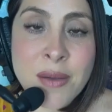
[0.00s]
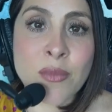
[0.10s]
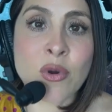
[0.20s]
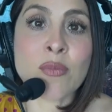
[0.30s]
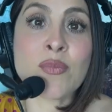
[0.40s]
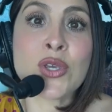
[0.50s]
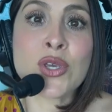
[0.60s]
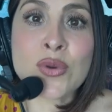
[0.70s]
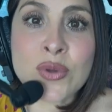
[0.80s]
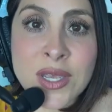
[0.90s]
more
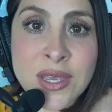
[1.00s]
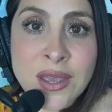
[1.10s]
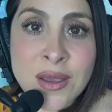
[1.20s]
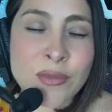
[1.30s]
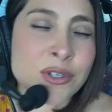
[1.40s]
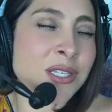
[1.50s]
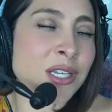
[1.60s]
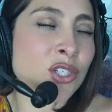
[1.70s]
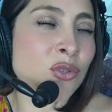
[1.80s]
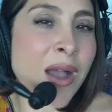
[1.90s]
beauty, more
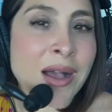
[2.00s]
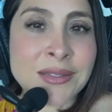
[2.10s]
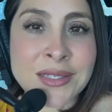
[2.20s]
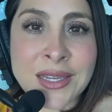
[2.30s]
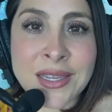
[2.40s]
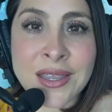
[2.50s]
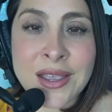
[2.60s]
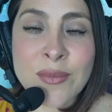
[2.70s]
sensuality,